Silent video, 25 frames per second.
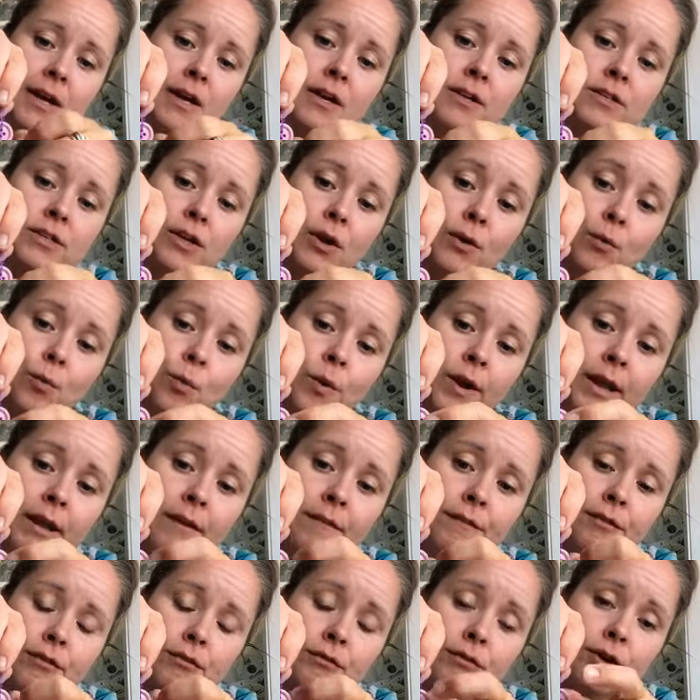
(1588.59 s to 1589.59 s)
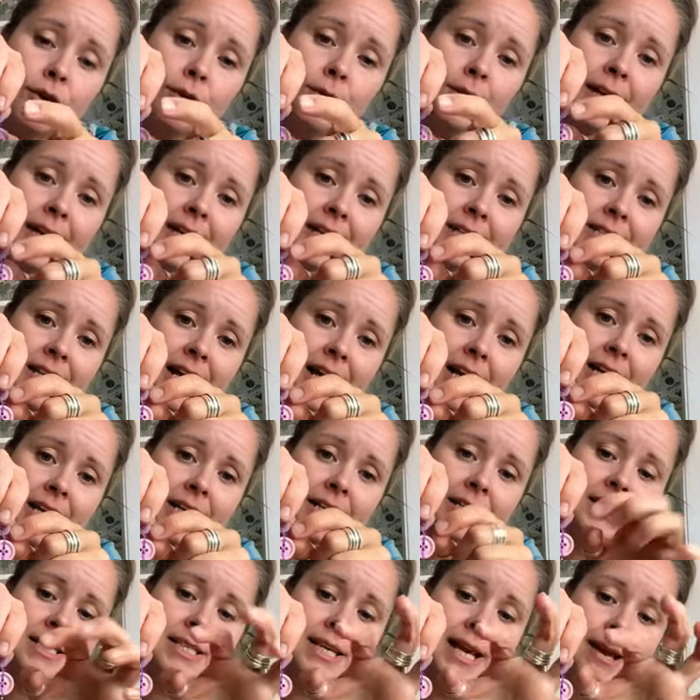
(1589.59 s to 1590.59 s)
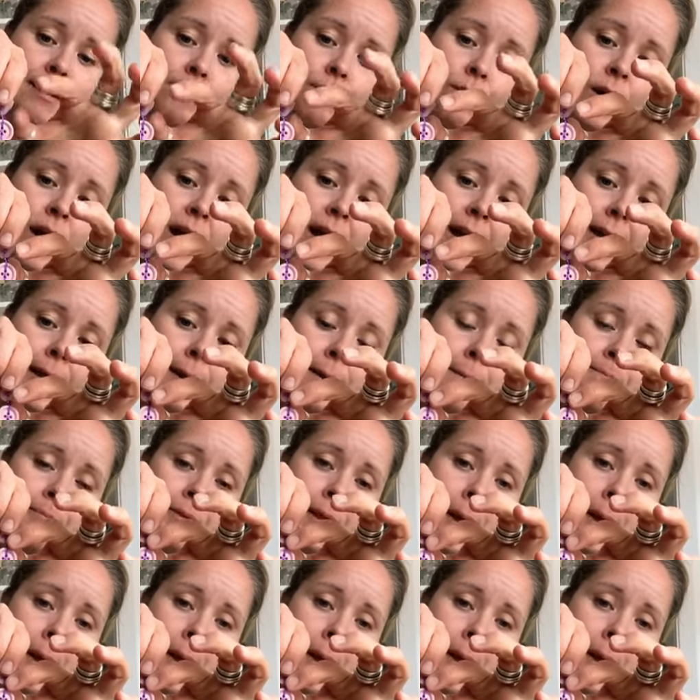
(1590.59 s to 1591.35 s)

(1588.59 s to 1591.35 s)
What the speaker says: So weave through in exactly the same way.